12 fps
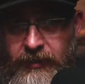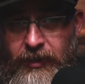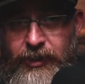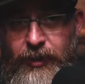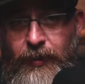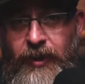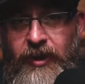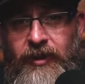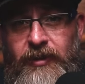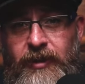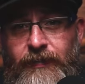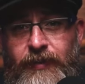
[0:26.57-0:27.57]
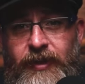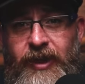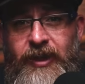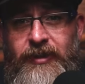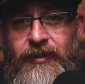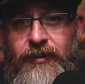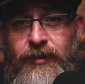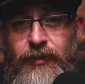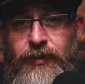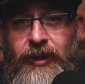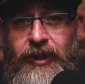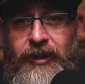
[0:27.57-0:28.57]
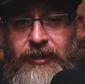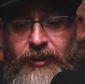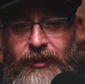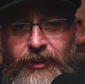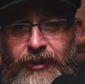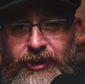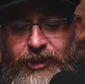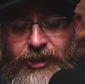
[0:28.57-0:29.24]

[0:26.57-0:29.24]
Thirsty Quaker, love you guys. You guys are the